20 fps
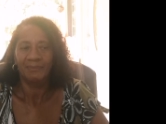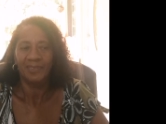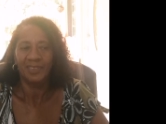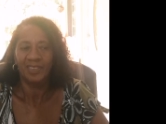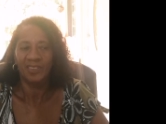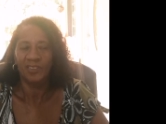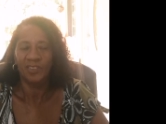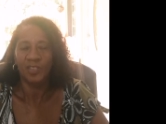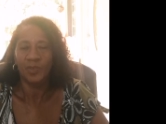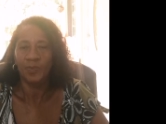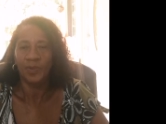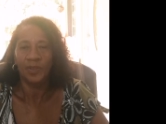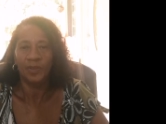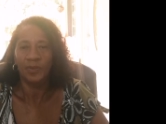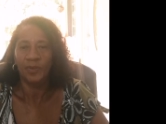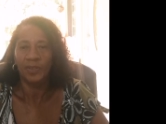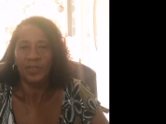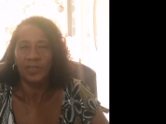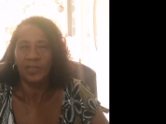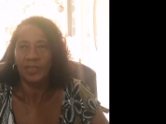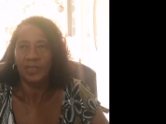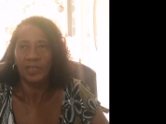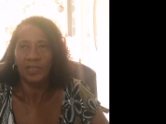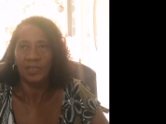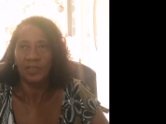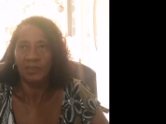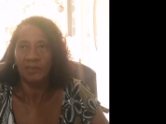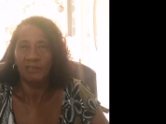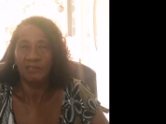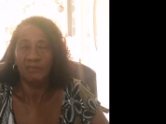just by others
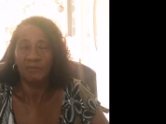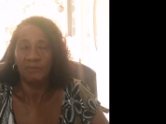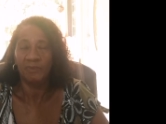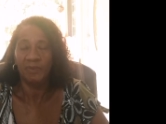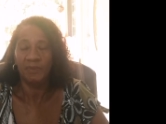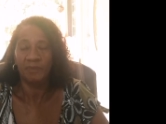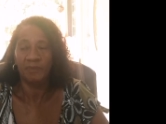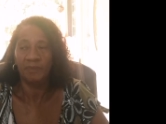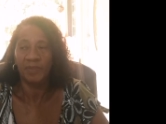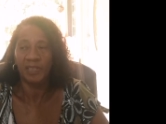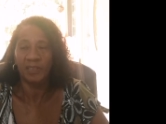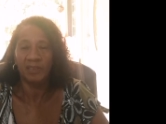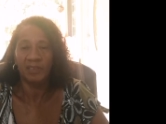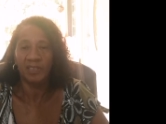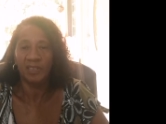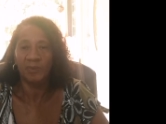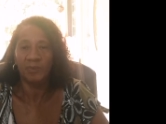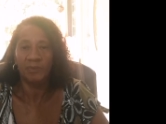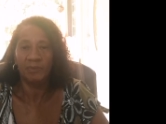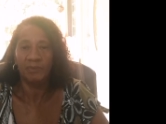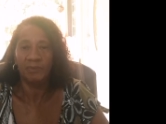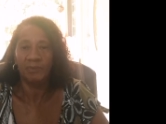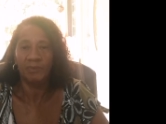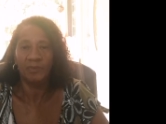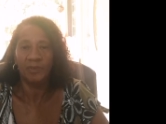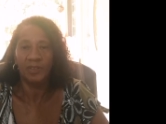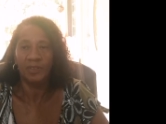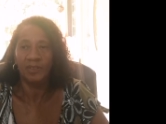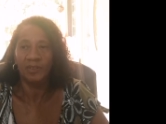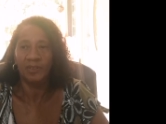to build some
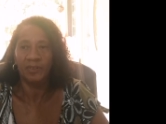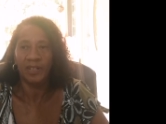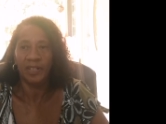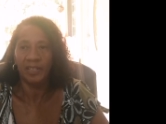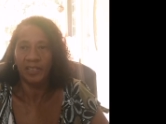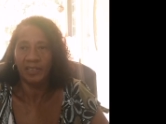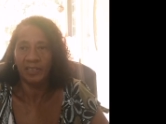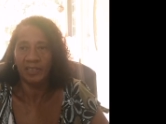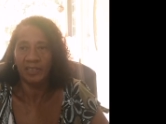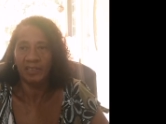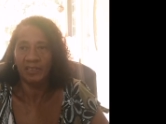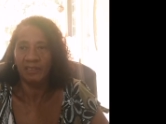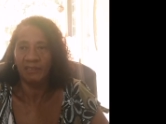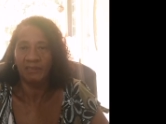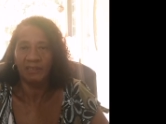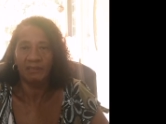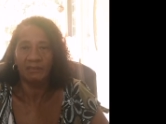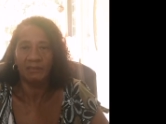wooden crates.